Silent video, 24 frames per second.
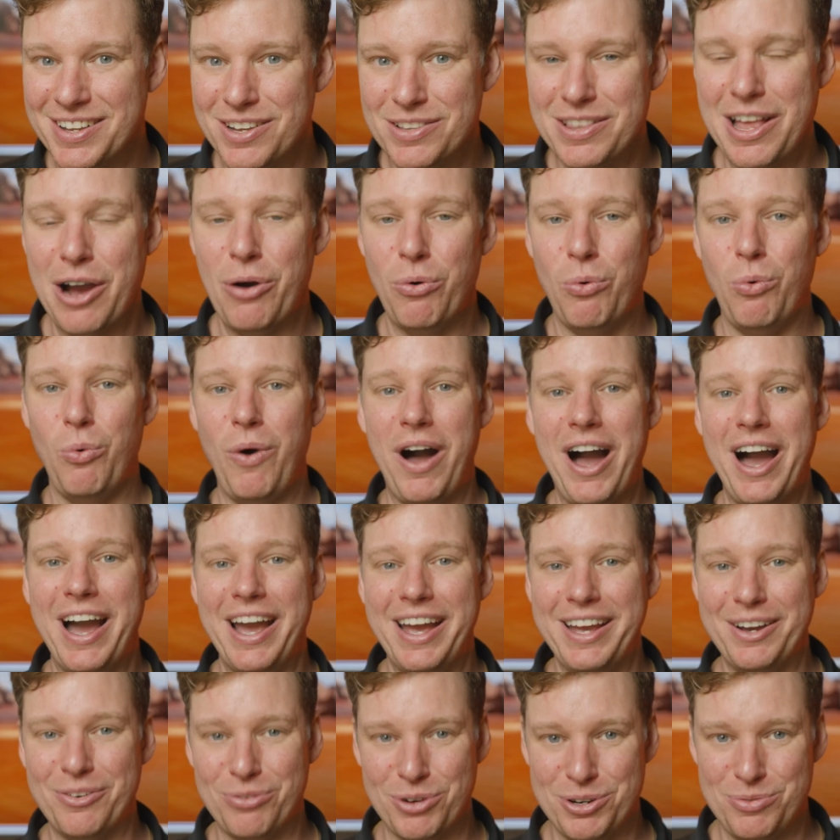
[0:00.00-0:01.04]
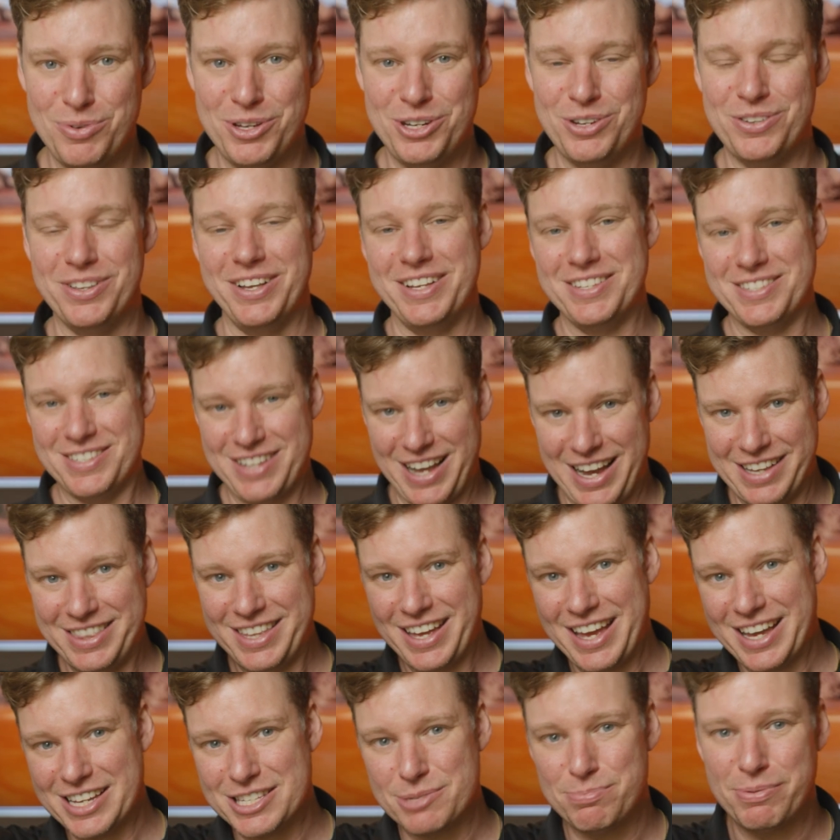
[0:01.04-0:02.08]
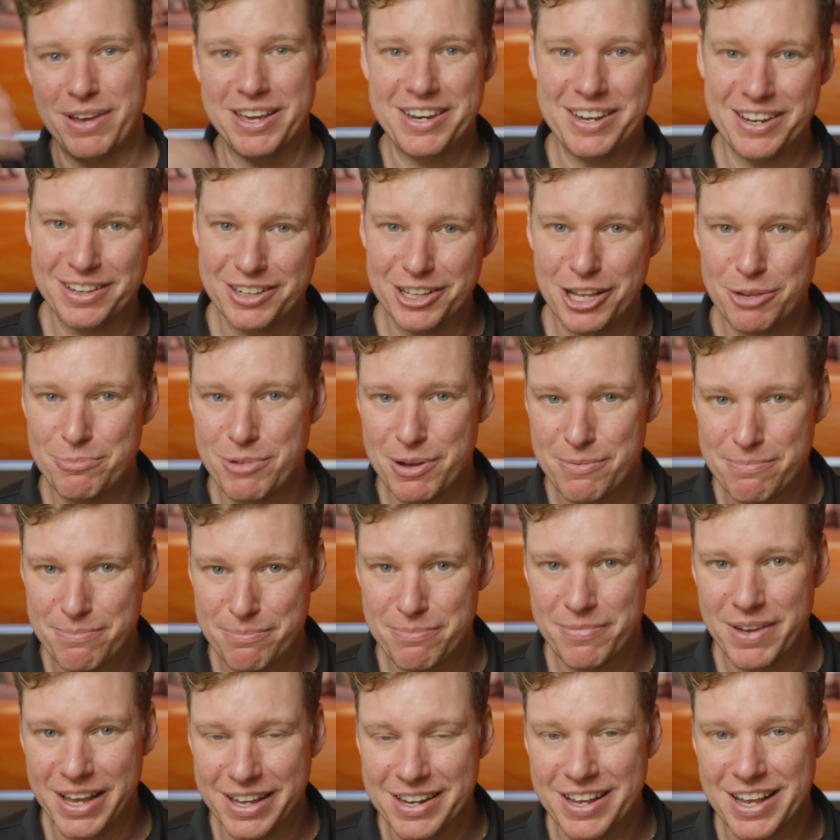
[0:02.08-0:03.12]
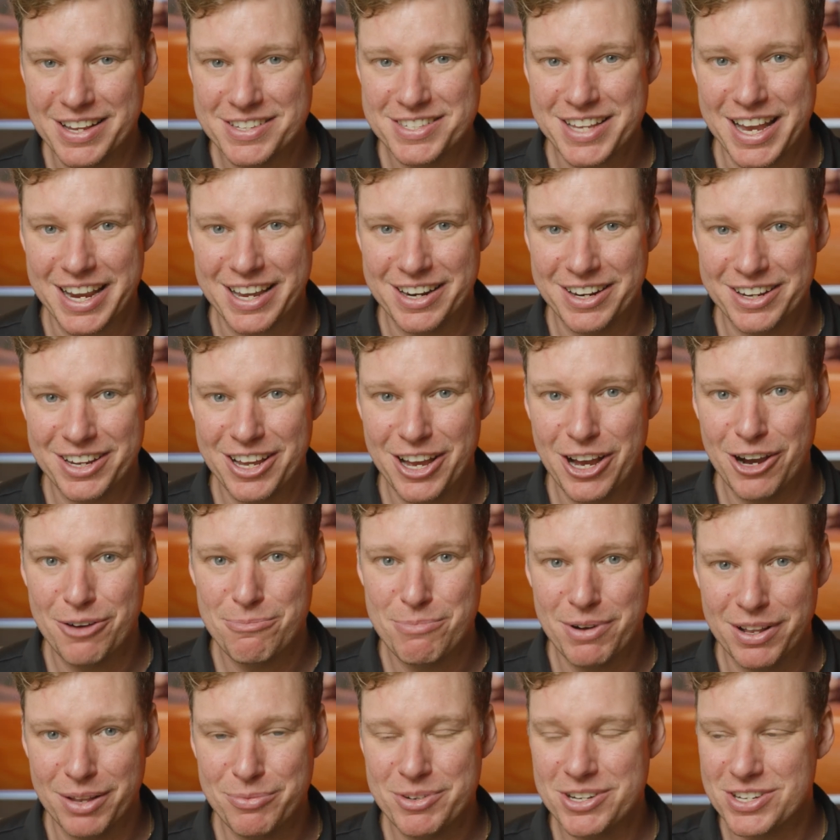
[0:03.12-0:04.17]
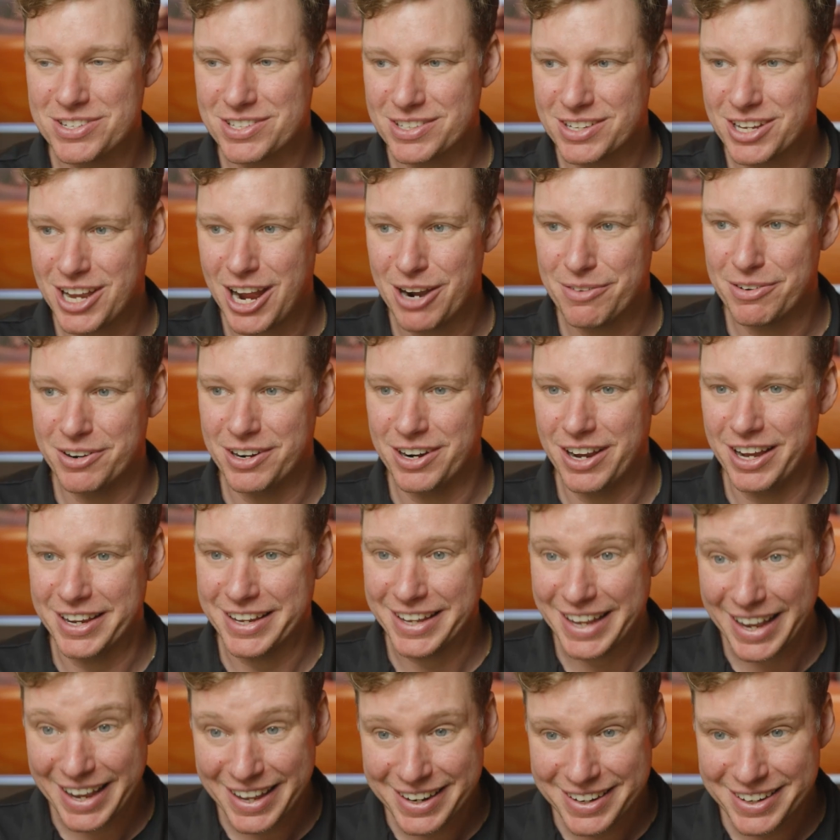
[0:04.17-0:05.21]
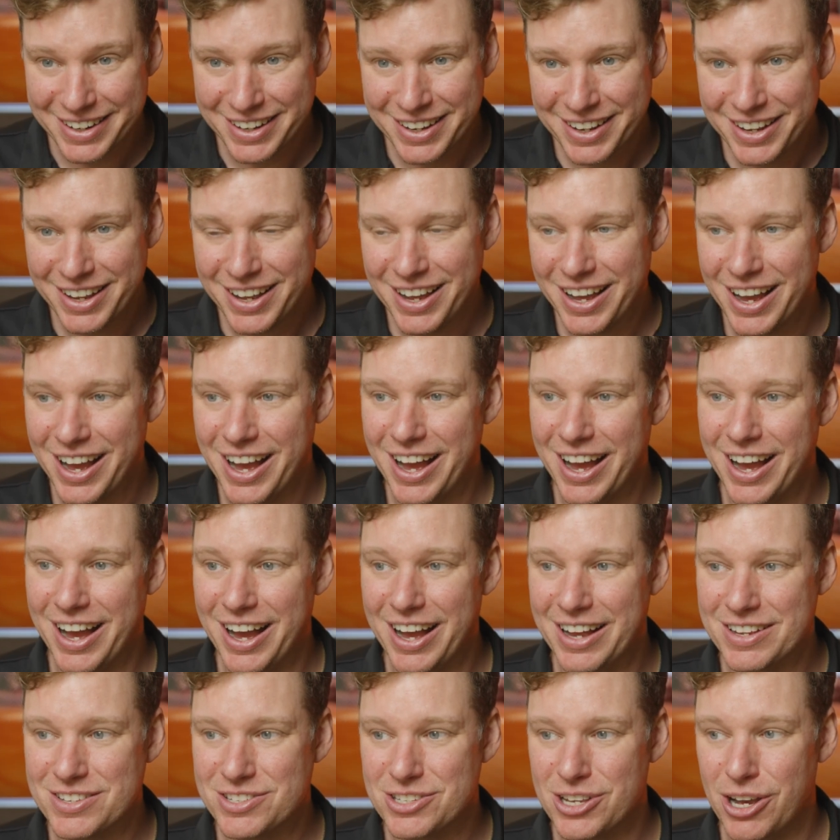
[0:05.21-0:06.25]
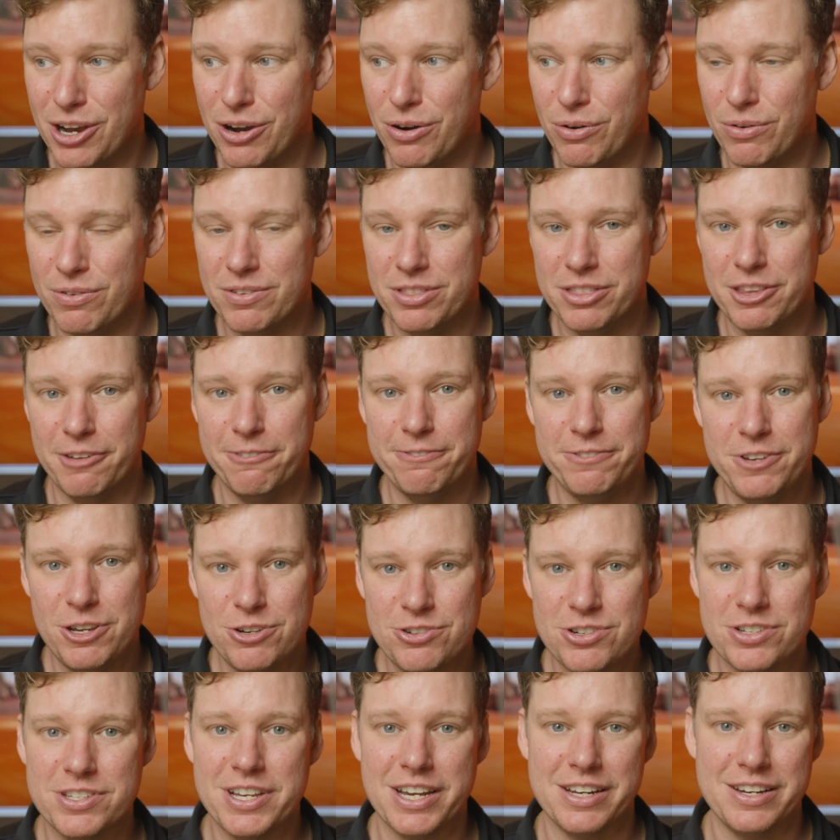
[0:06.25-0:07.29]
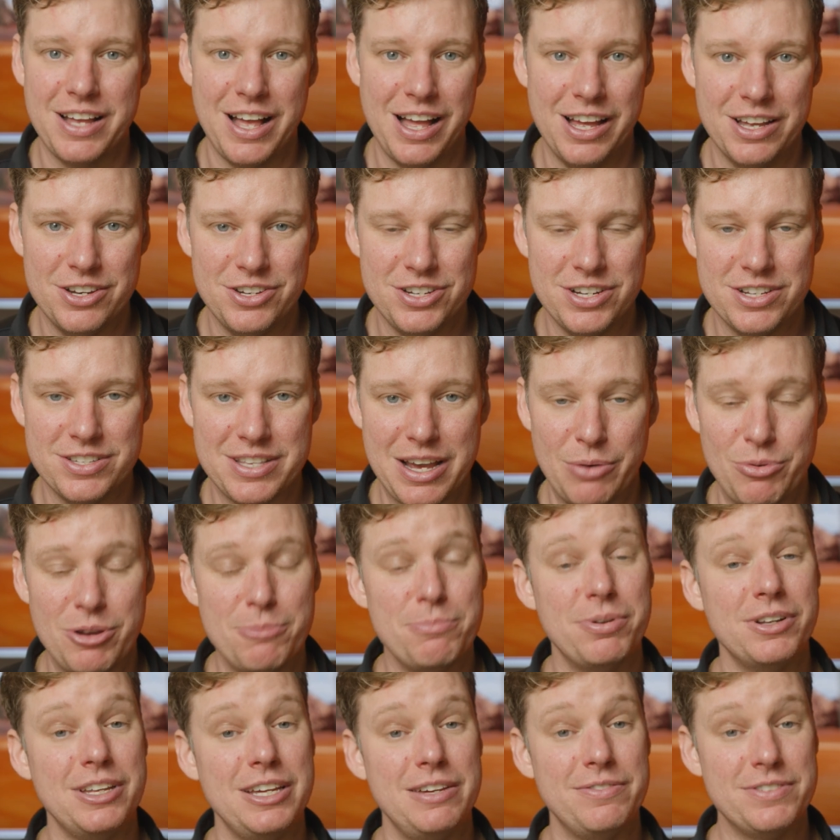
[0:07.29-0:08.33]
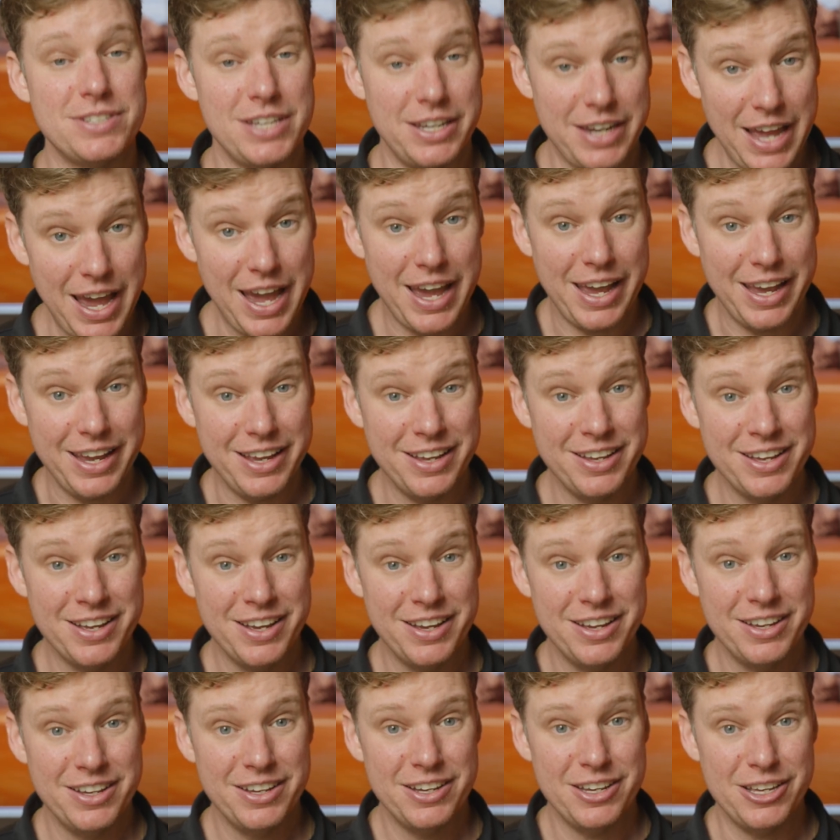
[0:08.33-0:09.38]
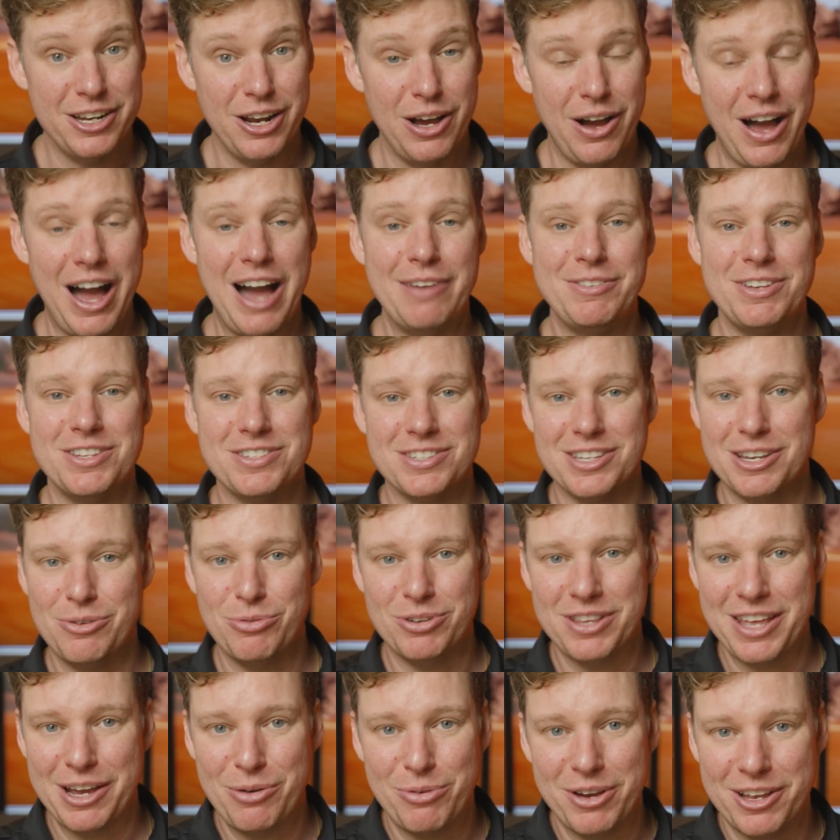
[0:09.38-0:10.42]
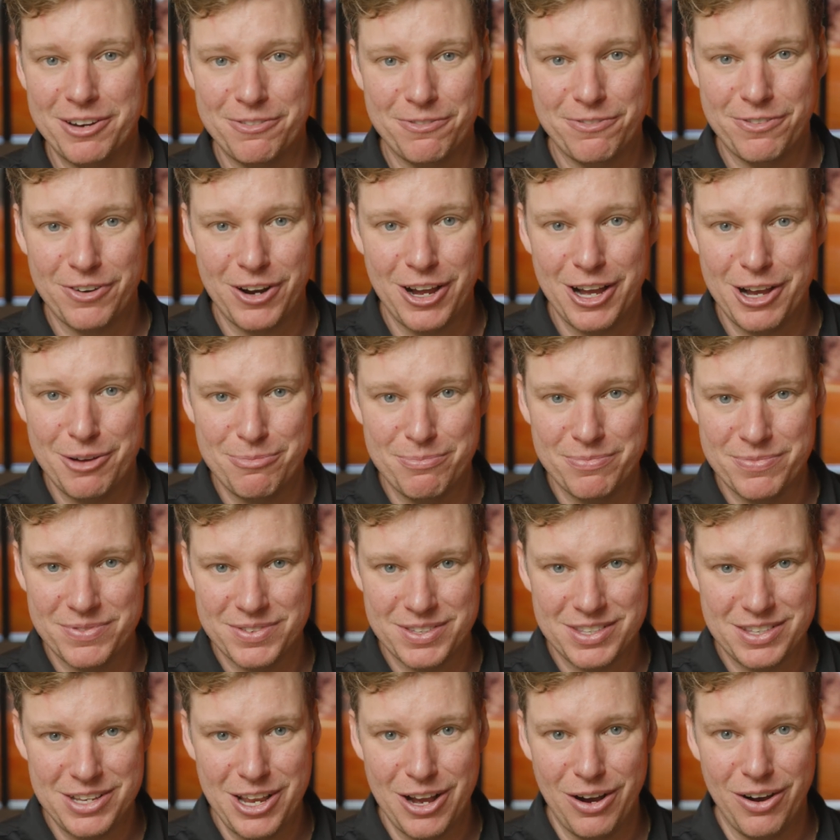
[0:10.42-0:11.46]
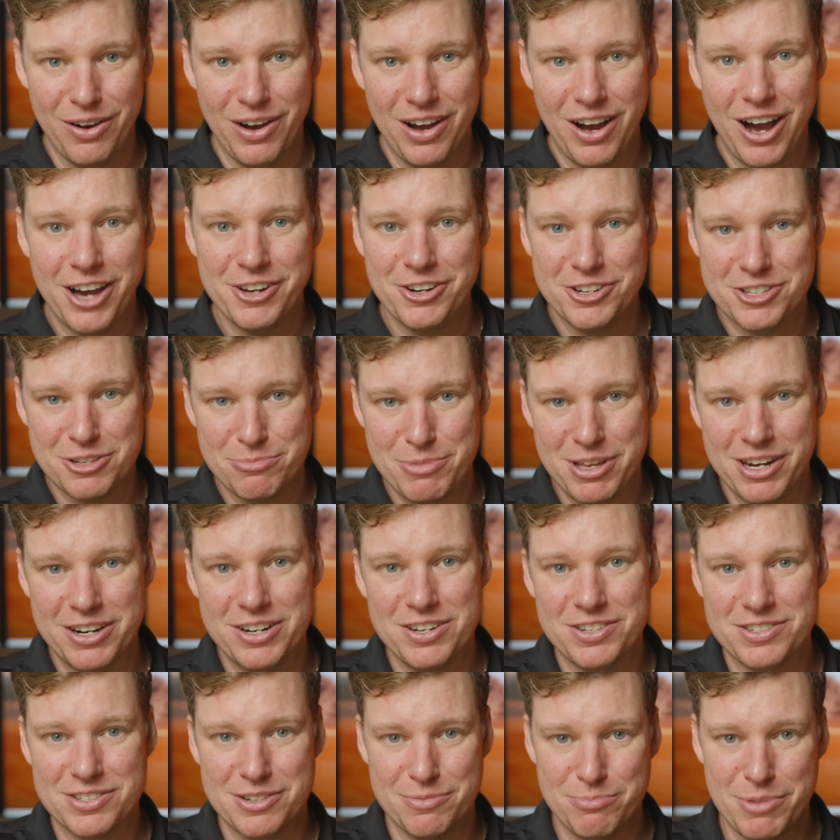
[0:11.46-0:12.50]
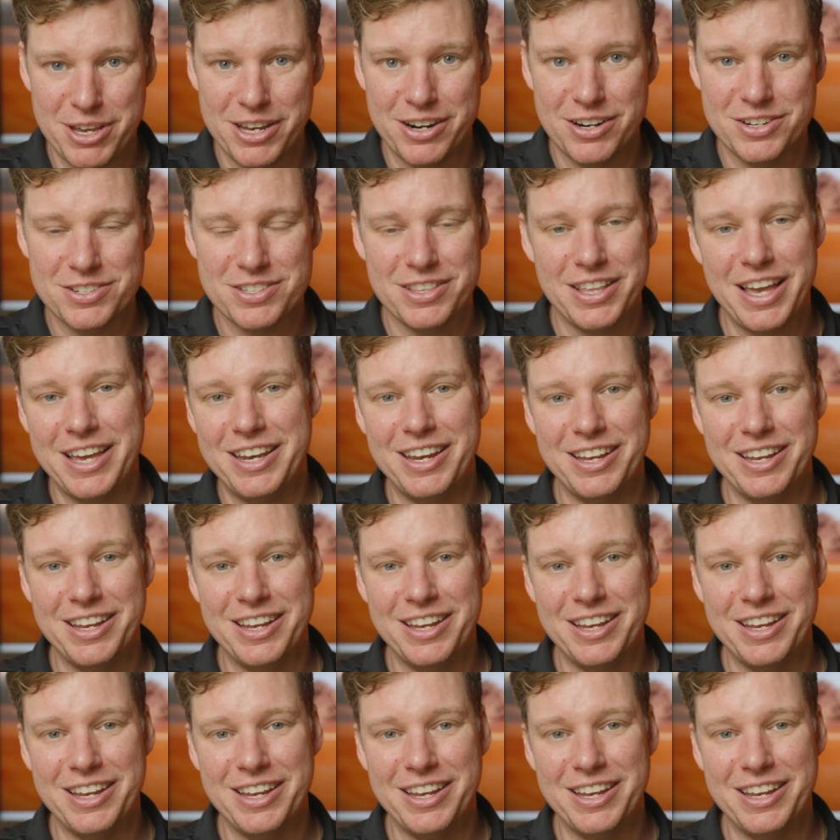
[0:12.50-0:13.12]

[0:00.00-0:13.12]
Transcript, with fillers: Now, why would we do this? I think I explained it a little bit eh, a second ago, but let me just cover again. Uh, so the future technologies that we believe today you know, obviously when they went from, you know, hundreds of meters to meters, they